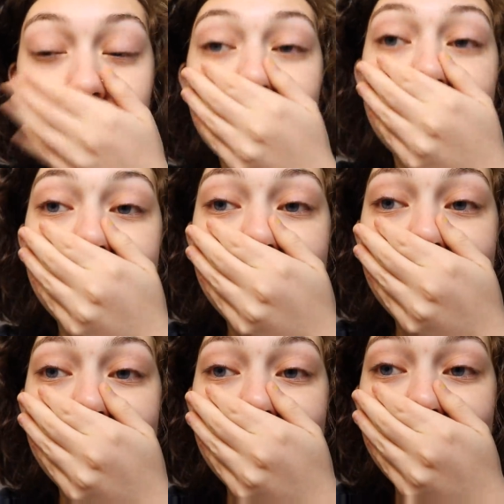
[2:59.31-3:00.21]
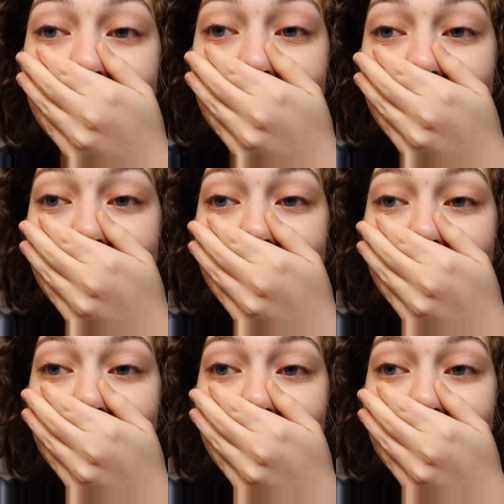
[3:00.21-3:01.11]

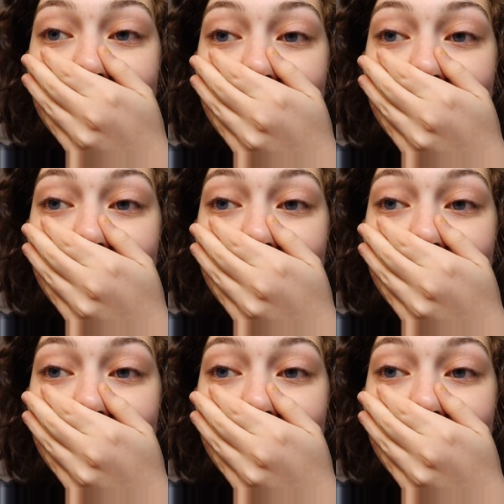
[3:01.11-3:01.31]
(no one is talking)